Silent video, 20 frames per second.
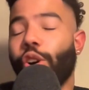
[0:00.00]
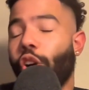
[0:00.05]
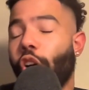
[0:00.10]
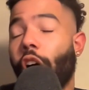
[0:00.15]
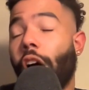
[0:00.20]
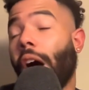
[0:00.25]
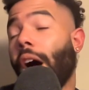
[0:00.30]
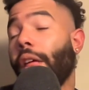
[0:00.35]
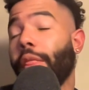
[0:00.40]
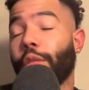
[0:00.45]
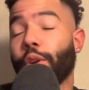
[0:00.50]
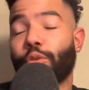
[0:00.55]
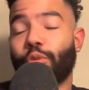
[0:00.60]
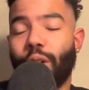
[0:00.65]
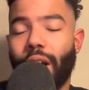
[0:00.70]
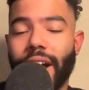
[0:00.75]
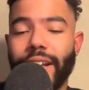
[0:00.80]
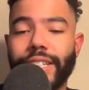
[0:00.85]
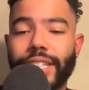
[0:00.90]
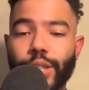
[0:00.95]
are on the
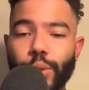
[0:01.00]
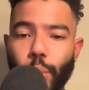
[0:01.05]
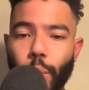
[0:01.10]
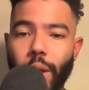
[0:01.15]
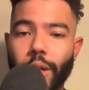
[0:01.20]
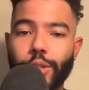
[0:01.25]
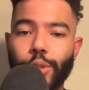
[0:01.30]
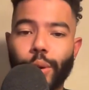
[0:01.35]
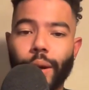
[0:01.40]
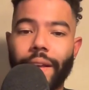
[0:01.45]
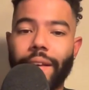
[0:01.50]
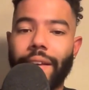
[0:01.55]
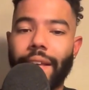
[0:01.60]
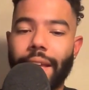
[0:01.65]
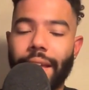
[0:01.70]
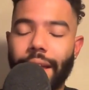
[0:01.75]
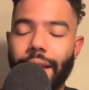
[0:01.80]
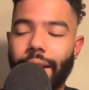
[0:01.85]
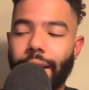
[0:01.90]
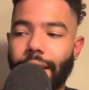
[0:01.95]
rise as well, so I
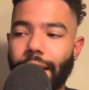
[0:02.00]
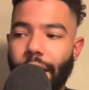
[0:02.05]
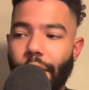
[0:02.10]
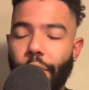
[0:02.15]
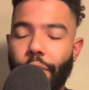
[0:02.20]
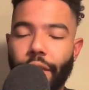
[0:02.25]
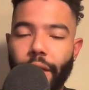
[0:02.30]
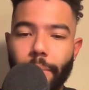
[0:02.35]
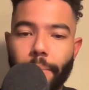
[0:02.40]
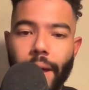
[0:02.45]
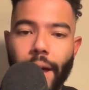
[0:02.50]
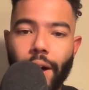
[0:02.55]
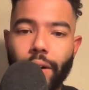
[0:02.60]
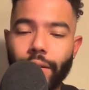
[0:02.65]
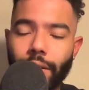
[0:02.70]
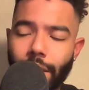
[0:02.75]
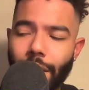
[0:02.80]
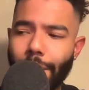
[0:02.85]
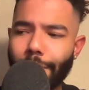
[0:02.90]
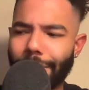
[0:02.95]
can't count them
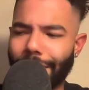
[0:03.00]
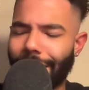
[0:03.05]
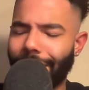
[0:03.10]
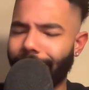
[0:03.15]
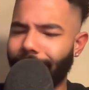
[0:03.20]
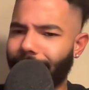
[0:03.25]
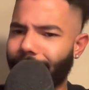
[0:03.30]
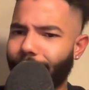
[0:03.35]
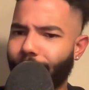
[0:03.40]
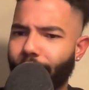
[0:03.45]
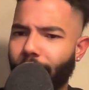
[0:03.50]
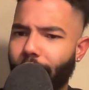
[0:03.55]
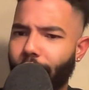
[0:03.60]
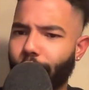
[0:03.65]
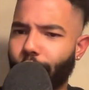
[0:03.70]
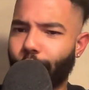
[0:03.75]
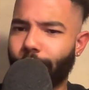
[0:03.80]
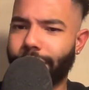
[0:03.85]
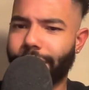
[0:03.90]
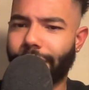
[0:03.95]
out. But now that they fired
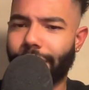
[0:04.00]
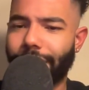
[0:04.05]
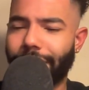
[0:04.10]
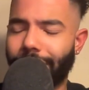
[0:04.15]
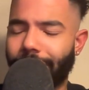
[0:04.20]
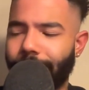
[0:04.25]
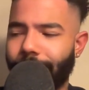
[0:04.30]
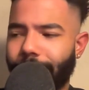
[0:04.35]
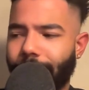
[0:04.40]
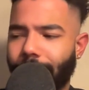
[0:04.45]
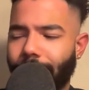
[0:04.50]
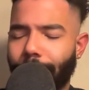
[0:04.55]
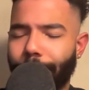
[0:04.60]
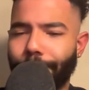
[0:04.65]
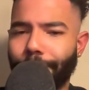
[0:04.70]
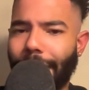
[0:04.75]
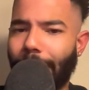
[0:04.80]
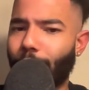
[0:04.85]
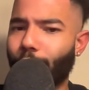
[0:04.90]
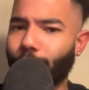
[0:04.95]
their executive,
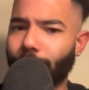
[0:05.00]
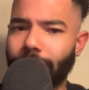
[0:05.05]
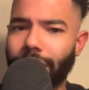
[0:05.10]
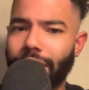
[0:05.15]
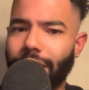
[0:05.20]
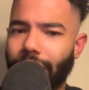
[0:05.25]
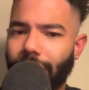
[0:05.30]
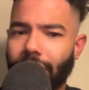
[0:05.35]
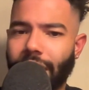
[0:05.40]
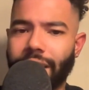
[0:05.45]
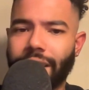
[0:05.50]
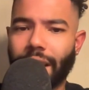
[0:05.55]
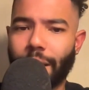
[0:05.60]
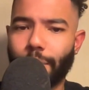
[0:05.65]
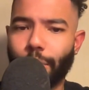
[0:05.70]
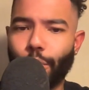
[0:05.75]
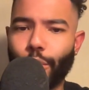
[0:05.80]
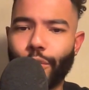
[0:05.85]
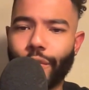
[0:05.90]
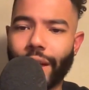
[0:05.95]
I really didn't like that
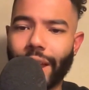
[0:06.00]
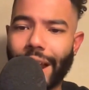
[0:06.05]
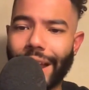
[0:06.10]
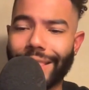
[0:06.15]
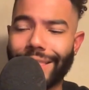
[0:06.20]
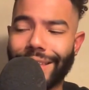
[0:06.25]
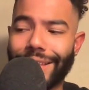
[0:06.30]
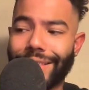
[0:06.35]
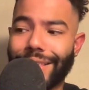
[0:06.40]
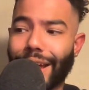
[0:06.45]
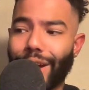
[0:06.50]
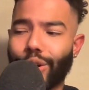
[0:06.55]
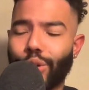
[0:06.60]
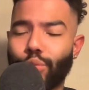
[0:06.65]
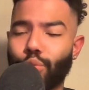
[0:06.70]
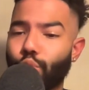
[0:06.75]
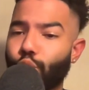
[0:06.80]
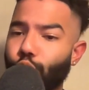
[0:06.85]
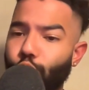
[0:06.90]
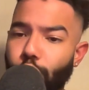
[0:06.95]
move, and I think that could
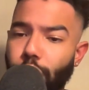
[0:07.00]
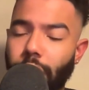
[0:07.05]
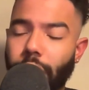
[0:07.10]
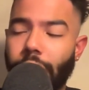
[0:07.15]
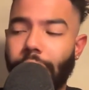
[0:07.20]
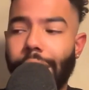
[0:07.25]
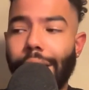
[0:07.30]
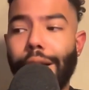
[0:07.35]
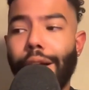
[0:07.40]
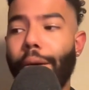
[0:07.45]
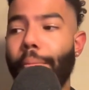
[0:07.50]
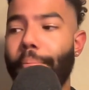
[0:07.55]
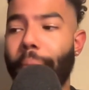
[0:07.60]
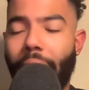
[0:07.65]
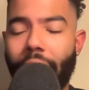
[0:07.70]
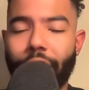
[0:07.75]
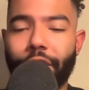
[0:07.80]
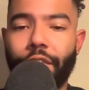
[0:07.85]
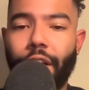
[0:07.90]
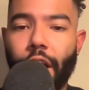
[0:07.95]
really
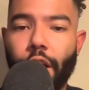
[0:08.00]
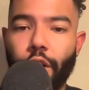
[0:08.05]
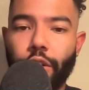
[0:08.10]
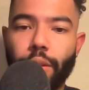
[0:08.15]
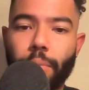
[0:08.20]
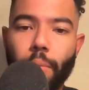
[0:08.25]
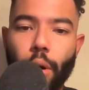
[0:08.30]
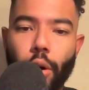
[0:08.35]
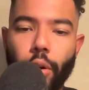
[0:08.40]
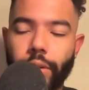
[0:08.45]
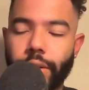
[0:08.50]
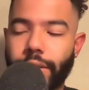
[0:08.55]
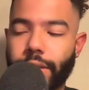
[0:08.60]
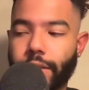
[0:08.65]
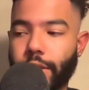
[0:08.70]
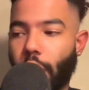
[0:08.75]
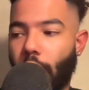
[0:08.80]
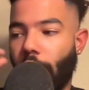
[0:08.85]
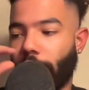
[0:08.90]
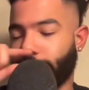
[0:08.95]
backfire on the Marlins
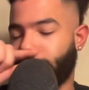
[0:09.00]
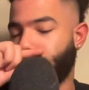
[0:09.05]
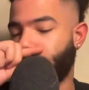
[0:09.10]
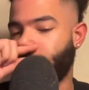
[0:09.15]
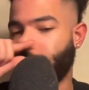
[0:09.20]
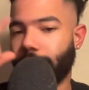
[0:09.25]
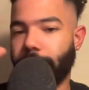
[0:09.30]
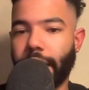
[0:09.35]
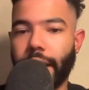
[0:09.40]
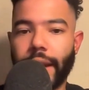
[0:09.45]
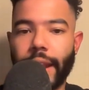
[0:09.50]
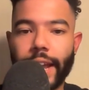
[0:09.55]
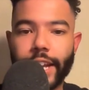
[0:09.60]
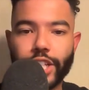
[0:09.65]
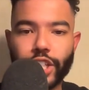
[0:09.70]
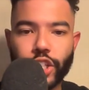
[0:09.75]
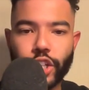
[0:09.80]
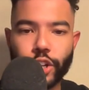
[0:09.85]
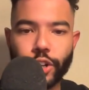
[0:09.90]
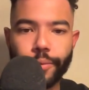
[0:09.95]
this offseason and
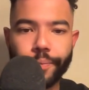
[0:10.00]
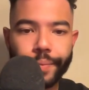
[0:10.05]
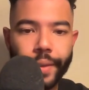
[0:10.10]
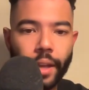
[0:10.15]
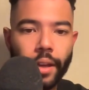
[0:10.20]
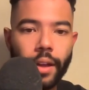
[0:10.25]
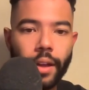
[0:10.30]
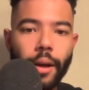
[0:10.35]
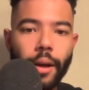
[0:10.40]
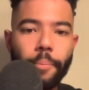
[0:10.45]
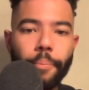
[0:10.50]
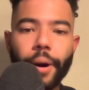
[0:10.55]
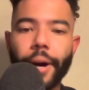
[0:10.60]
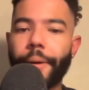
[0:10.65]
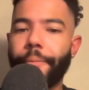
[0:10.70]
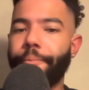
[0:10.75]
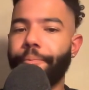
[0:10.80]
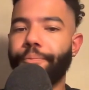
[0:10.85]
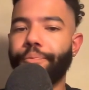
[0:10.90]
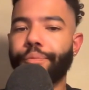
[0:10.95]
next year.
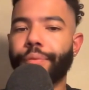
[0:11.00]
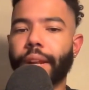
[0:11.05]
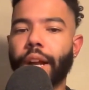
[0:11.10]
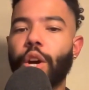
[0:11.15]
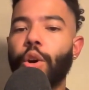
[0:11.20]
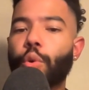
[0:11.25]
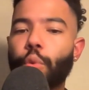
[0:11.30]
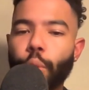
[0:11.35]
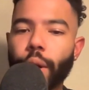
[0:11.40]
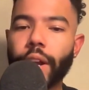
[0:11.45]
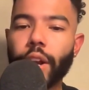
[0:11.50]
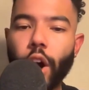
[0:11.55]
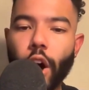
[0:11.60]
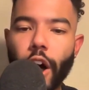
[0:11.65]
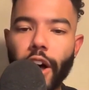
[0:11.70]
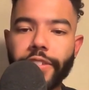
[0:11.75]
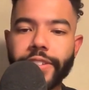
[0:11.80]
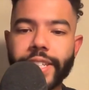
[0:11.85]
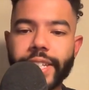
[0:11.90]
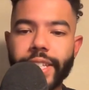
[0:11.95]
But a great
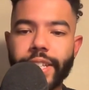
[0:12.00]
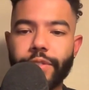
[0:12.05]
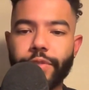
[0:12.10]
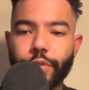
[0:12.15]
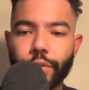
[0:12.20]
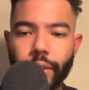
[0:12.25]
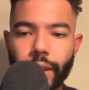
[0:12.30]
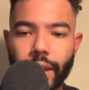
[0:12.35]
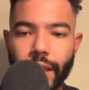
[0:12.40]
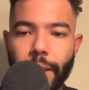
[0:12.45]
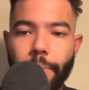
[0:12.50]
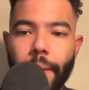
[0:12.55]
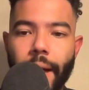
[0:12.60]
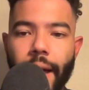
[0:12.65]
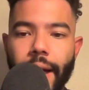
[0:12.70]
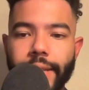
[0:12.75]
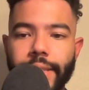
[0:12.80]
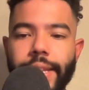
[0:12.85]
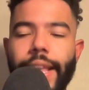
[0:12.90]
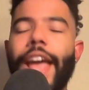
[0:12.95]
offseason for the
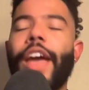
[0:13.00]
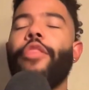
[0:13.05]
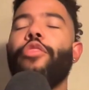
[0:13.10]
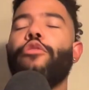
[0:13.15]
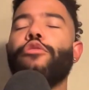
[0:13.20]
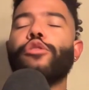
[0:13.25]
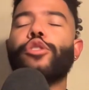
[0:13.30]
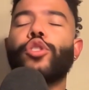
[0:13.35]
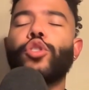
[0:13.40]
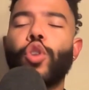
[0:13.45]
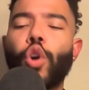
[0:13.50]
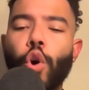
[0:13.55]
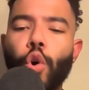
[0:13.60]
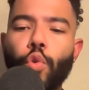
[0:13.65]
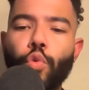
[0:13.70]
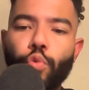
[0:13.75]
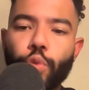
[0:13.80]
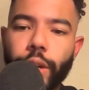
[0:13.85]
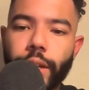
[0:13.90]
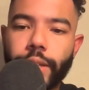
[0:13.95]
D-backs, and there's no
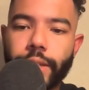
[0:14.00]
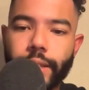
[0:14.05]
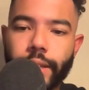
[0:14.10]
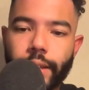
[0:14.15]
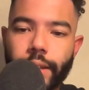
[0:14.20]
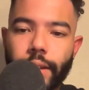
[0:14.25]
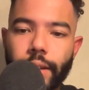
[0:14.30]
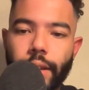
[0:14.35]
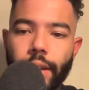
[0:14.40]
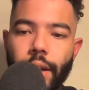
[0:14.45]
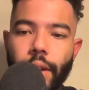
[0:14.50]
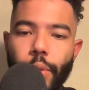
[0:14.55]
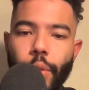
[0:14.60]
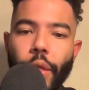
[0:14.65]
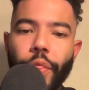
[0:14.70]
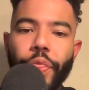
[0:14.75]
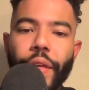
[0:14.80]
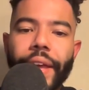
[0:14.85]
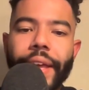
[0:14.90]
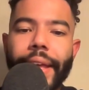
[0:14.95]
reason
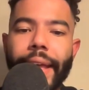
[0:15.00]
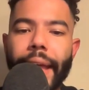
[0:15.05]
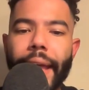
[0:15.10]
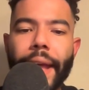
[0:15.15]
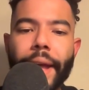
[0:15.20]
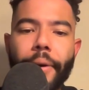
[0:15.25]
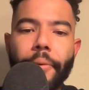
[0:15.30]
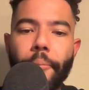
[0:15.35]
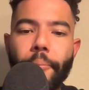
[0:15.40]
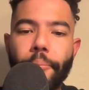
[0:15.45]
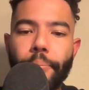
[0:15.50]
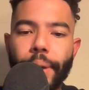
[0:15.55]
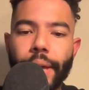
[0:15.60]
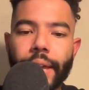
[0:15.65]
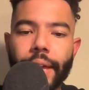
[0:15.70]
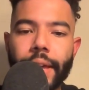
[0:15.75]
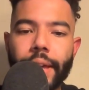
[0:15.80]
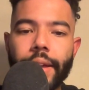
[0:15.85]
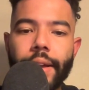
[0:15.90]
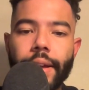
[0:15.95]
that they can't
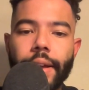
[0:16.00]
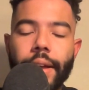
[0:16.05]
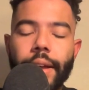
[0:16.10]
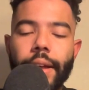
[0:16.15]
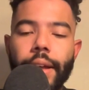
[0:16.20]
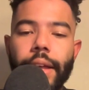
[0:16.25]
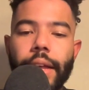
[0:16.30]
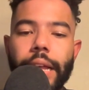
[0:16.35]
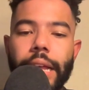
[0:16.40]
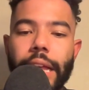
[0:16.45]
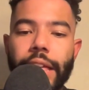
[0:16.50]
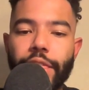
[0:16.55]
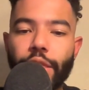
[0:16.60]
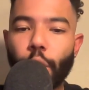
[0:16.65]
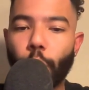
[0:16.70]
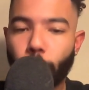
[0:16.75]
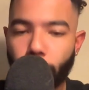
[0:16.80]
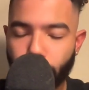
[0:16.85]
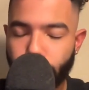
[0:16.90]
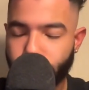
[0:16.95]
be in
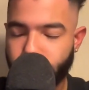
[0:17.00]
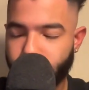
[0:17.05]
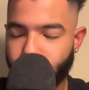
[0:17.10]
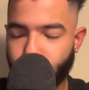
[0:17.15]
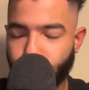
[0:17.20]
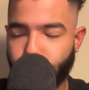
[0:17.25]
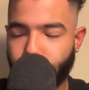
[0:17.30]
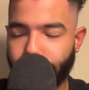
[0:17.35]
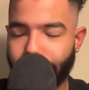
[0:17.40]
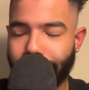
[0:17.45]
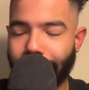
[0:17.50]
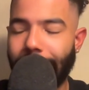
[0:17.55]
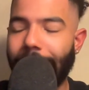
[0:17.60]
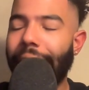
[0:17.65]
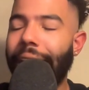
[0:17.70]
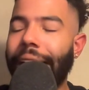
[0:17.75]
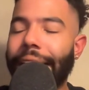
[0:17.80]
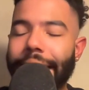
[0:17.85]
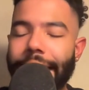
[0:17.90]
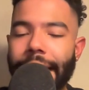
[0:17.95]
the World Series
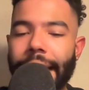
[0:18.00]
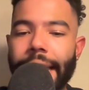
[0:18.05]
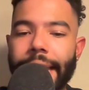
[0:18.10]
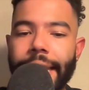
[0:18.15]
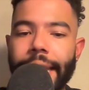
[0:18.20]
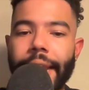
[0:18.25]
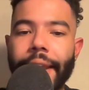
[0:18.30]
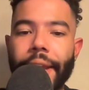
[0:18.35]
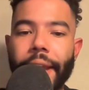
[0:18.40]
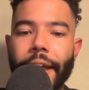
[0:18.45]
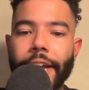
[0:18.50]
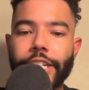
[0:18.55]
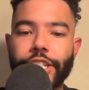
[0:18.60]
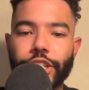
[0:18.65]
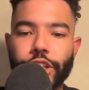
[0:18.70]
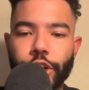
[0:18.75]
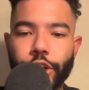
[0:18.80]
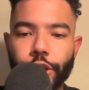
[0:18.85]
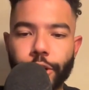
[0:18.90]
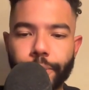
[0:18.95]
again
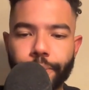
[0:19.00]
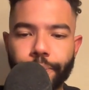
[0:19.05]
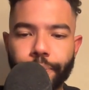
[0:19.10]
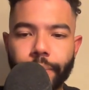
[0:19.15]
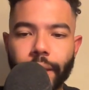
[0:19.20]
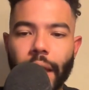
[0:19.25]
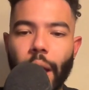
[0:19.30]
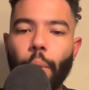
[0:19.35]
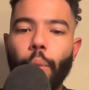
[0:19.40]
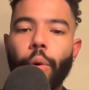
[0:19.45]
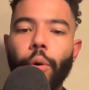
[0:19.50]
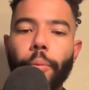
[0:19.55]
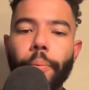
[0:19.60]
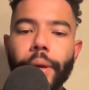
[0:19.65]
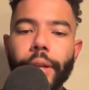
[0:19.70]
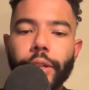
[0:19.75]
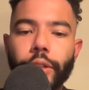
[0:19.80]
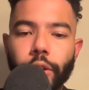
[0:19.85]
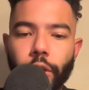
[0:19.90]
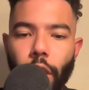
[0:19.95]
next year. And we'll
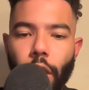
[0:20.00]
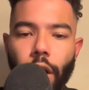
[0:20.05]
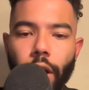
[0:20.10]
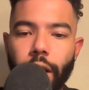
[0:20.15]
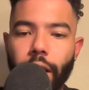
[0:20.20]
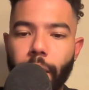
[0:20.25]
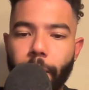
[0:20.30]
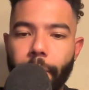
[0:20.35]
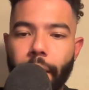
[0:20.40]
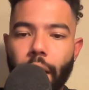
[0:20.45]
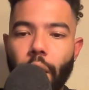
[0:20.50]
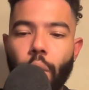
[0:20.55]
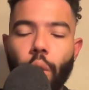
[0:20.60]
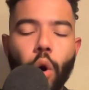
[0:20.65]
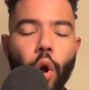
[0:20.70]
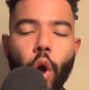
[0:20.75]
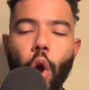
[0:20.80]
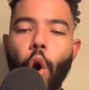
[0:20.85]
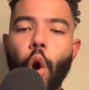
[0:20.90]
be talking about